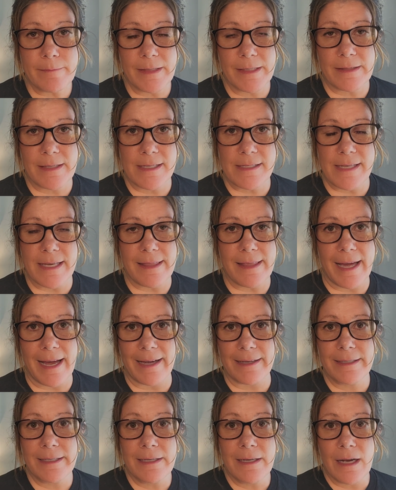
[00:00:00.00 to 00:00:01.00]
things like
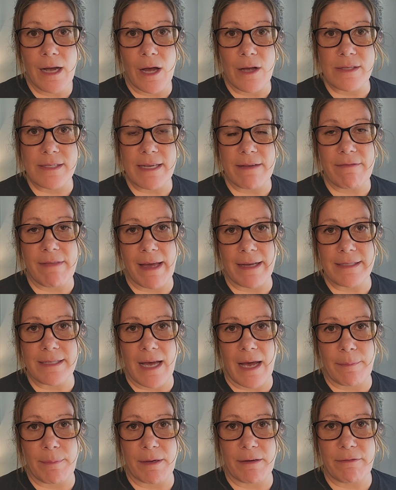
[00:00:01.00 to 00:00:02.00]
that. I'll save that
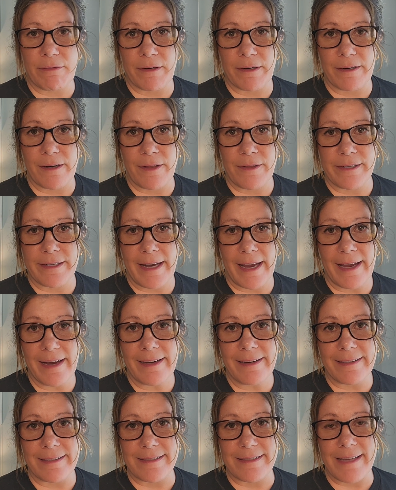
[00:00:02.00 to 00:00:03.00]
topic for another day
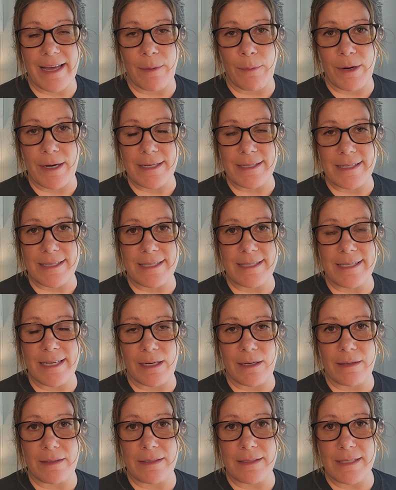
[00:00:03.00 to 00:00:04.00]
because I wanted to
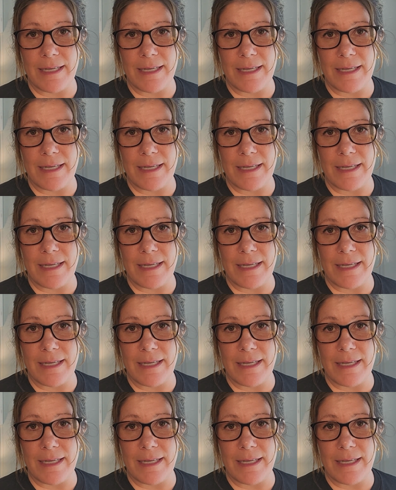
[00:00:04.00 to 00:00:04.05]
stick